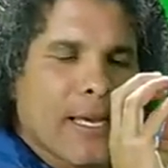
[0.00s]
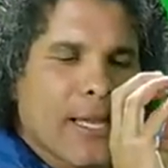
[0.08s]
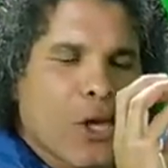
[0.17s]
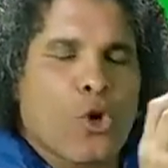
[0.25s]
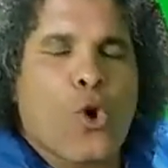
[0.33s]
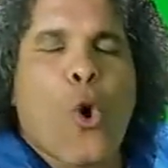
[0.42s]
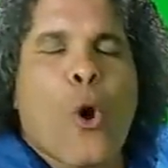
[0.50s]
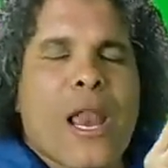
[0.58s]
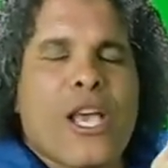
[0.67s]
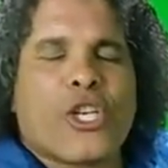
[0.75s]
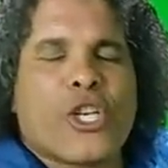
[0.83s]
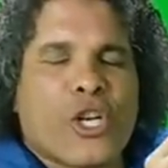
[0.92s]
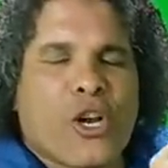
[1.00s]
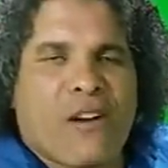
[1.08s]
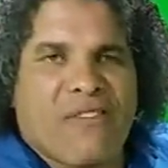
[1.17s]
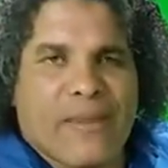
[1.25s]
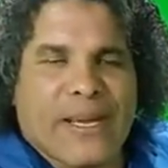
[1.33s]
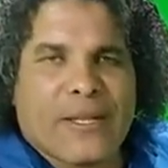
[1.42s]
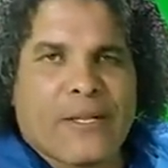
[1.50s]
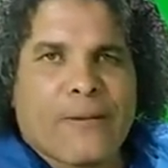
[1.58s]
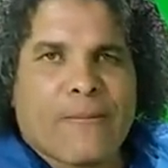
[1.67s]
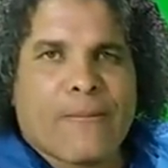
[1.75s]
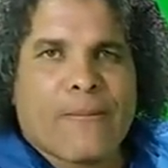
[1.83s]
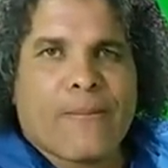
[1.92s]
The coalition government
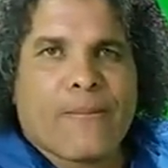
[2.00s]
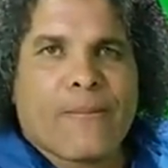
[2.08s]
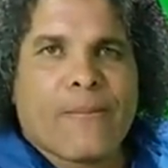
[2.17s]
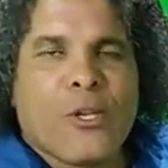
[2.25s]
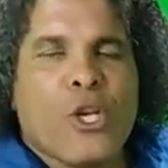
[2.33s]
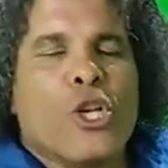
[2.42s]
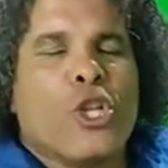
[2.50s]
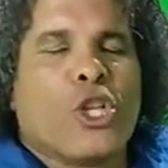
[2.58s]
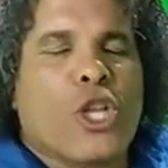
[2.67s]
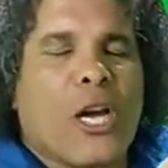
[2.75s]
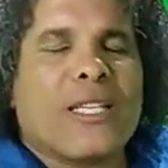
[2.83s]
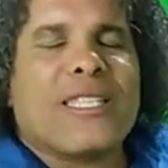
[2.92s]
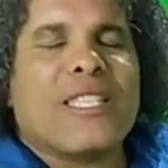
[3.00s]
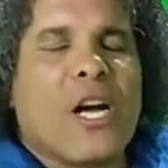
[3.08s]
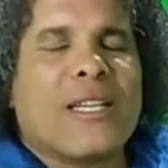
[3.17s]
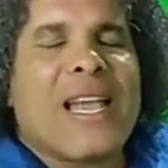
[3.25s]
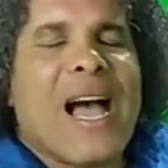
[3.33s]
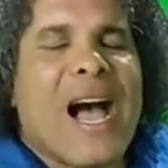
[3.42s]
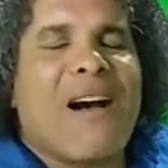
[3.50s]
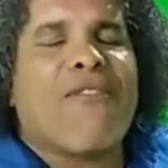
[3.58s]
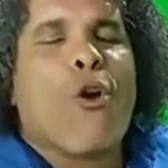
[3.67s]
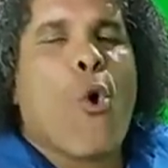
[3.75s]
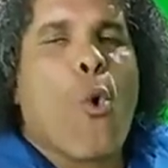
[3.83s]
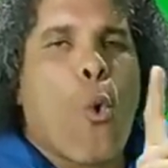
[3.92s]
does not have
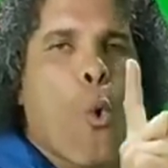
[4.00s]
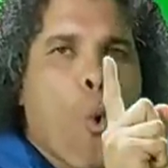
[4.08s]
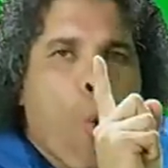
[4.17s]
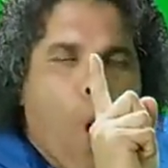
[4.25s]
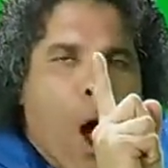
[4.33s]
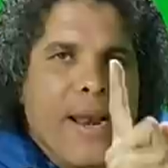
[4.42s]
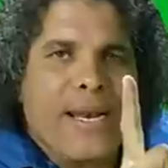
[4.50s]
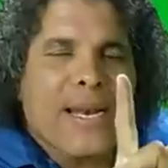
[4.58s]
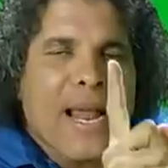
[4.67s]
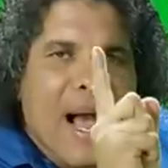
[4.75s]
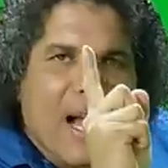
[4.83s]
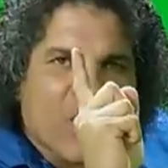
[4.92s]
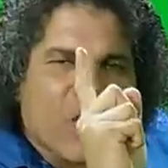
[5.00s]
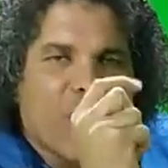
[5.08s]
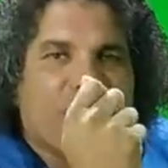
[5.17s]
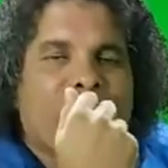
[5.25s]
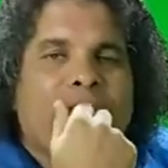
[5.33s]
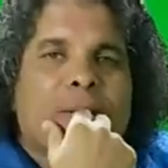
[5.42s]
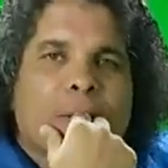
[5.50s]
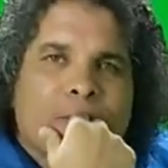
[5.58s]
one achievement